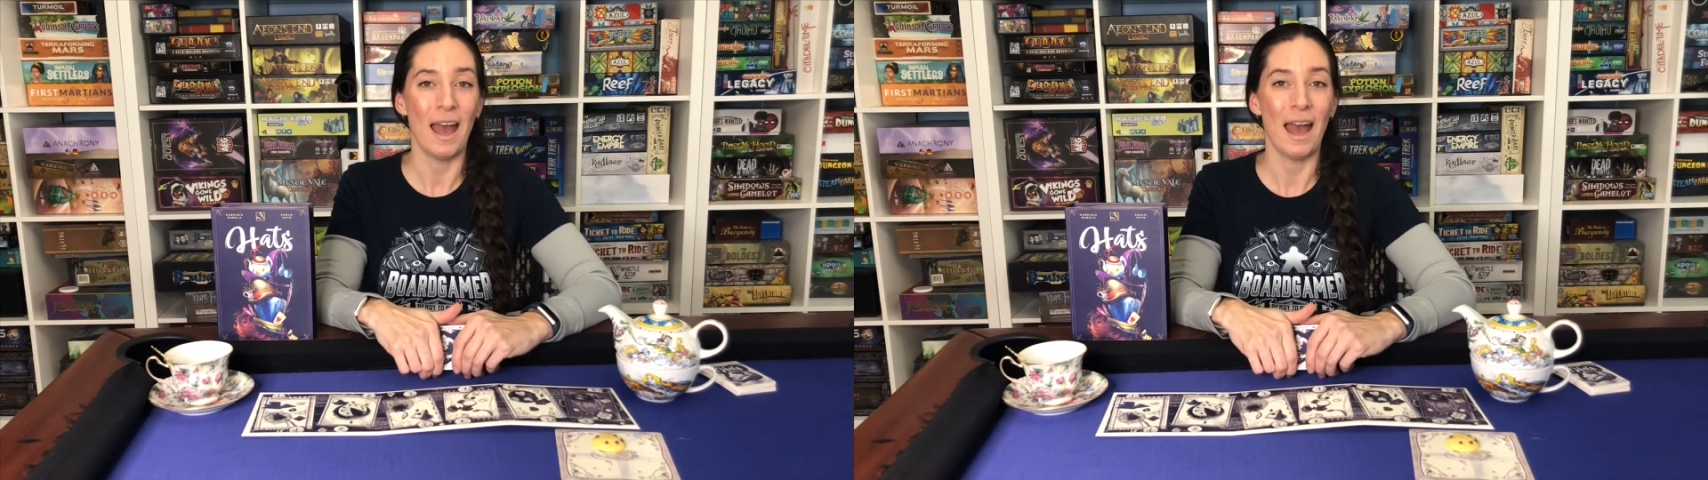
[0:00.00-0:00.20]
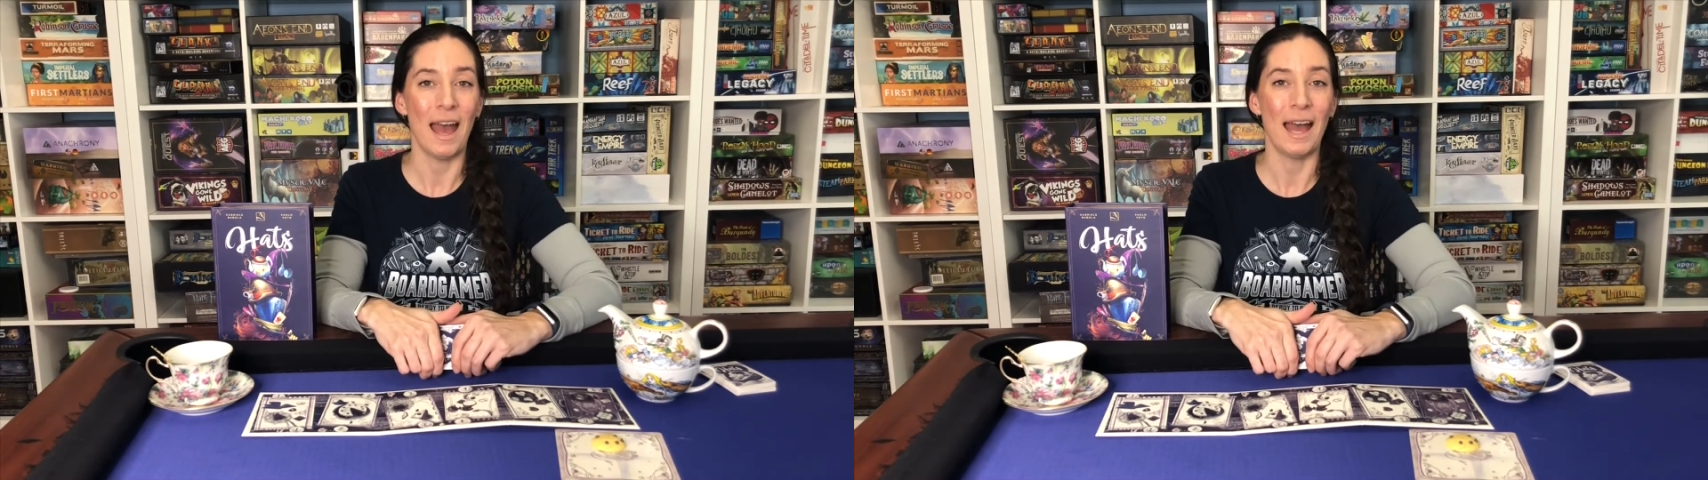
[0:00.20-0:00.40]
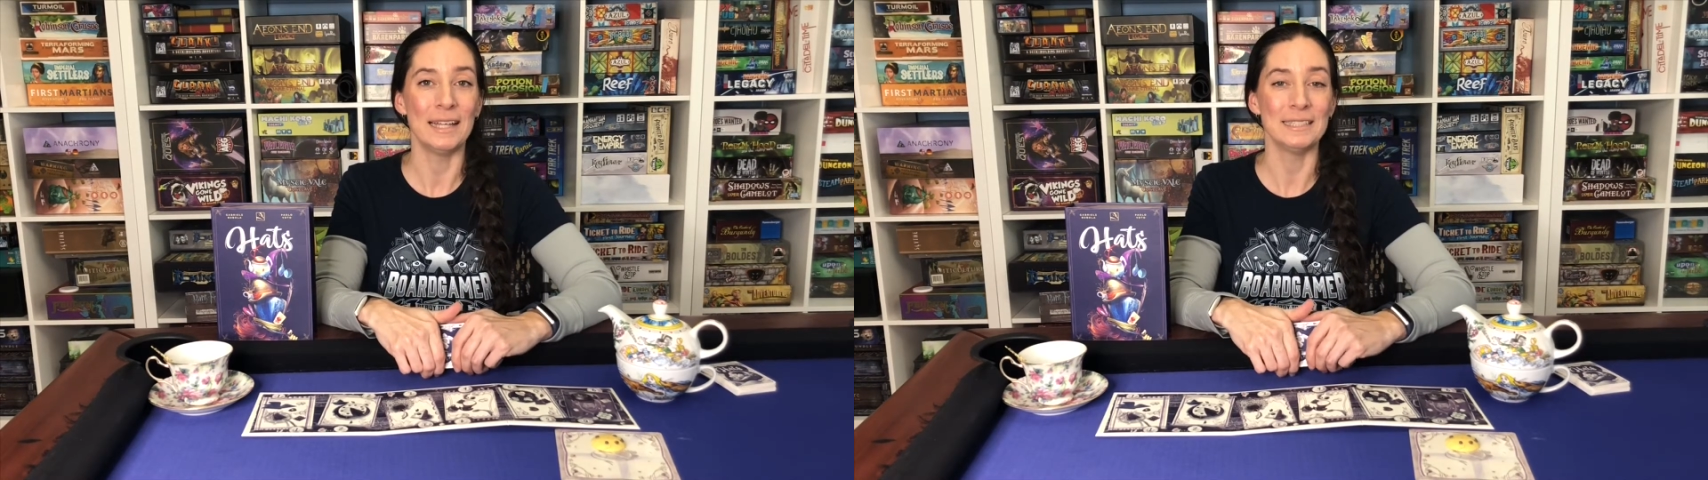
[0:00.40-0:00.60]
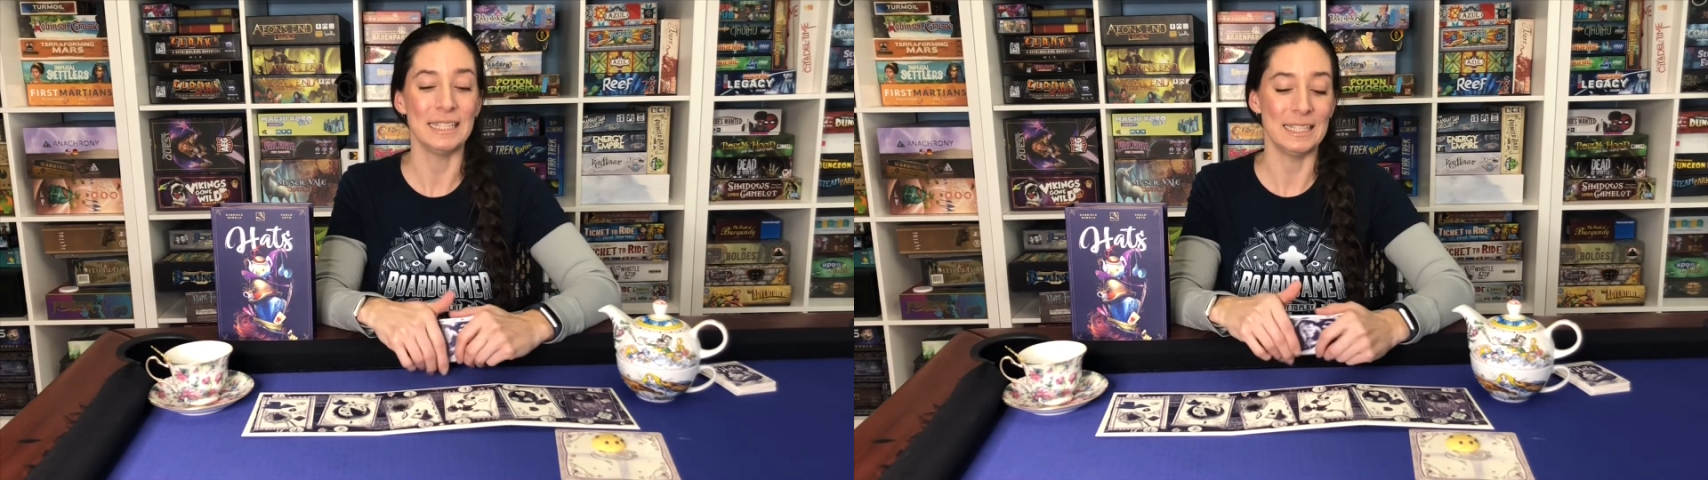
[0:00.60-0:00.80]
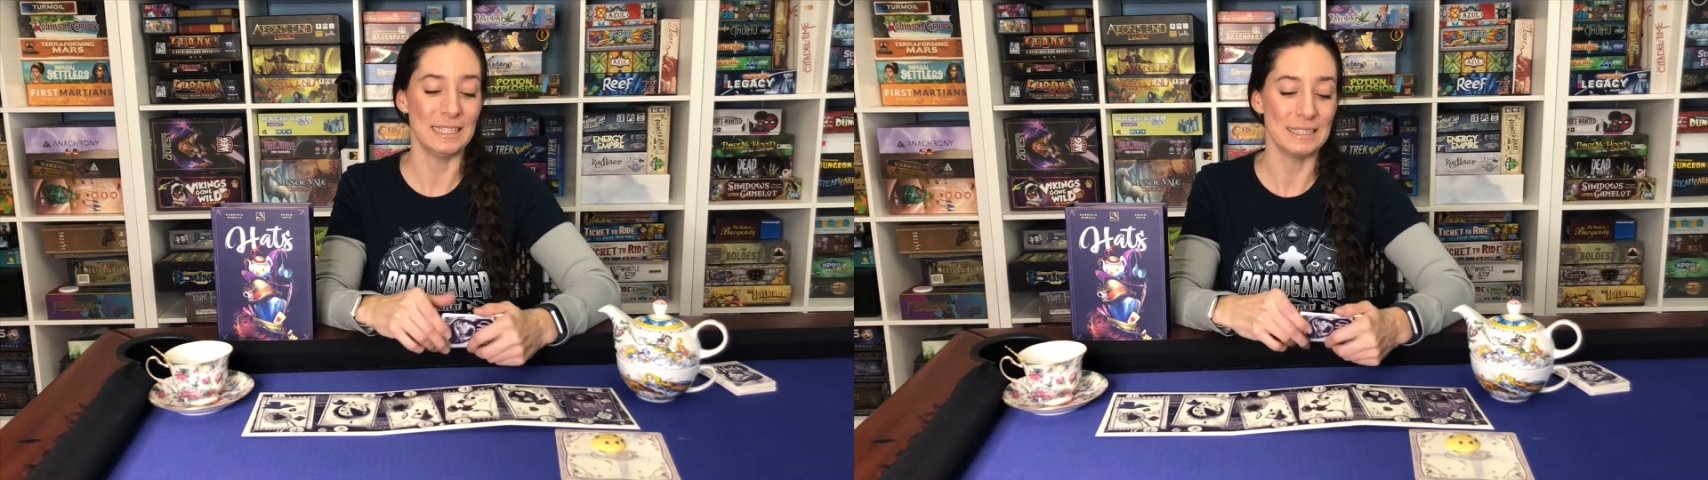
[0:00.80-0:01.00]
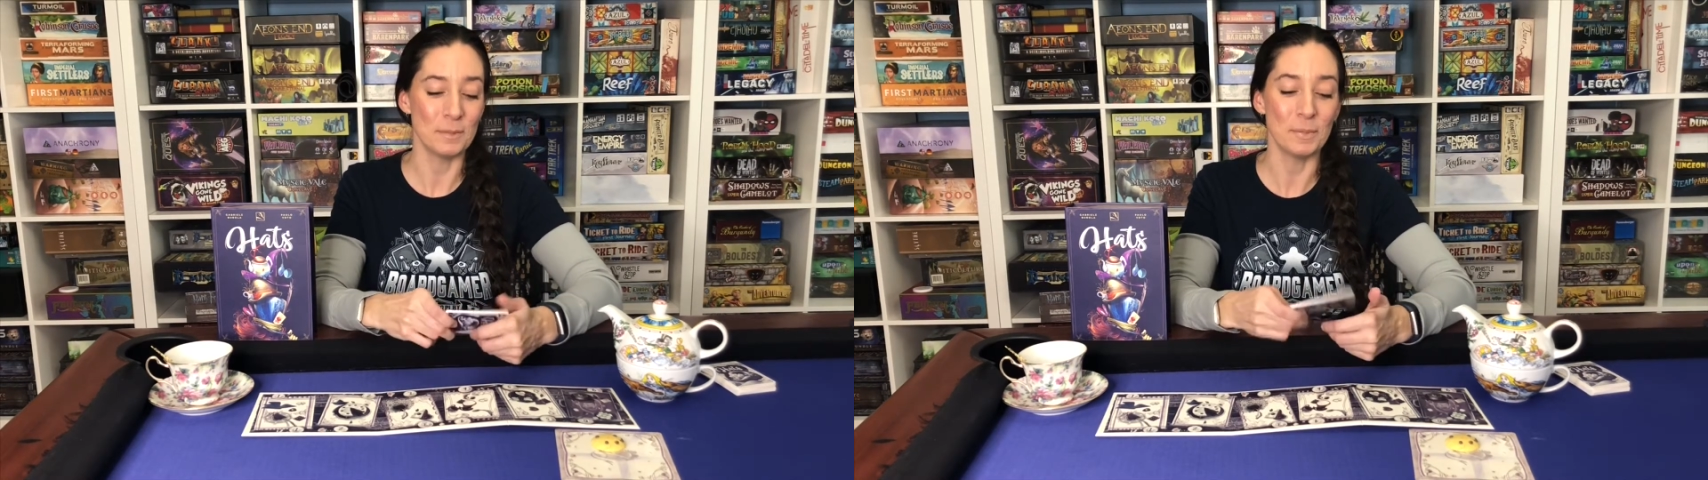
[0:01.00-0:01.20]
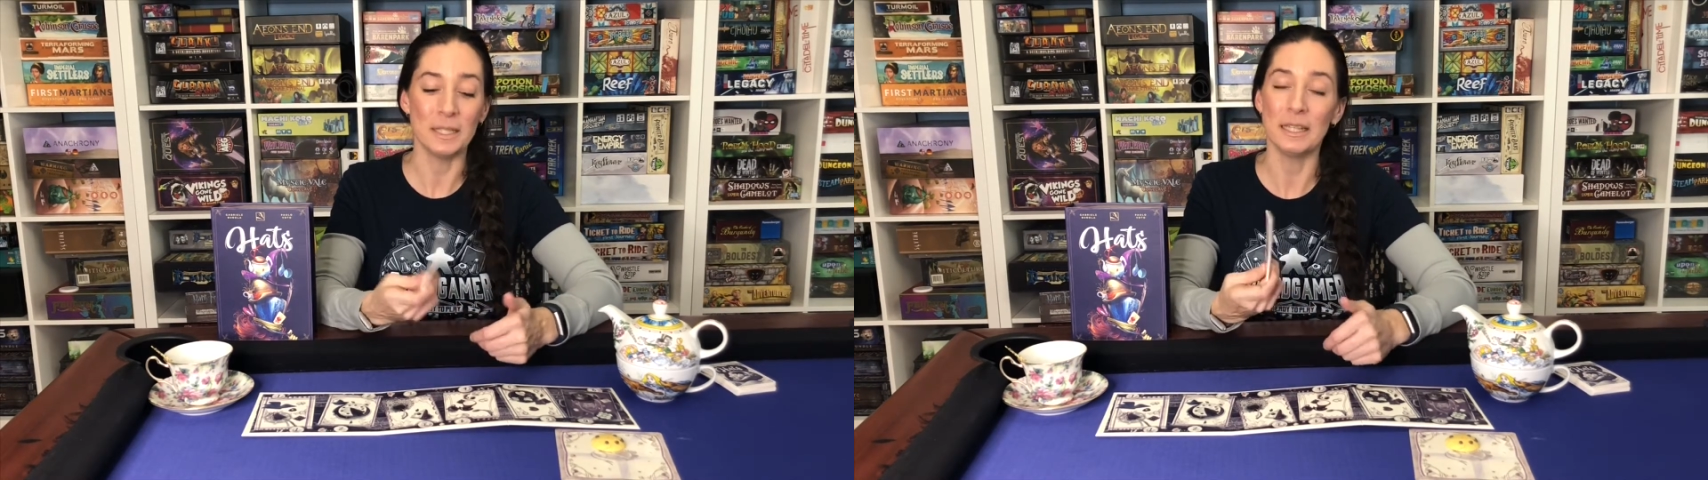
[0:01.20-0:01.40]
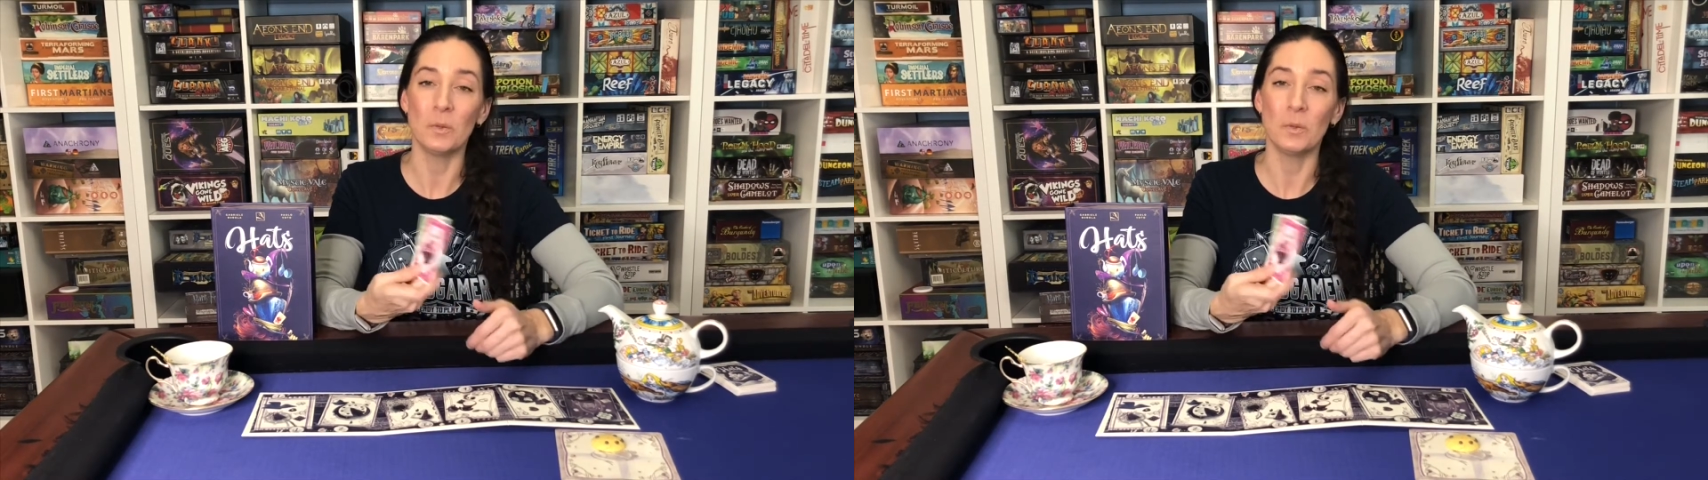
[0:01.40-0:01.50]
as it is completely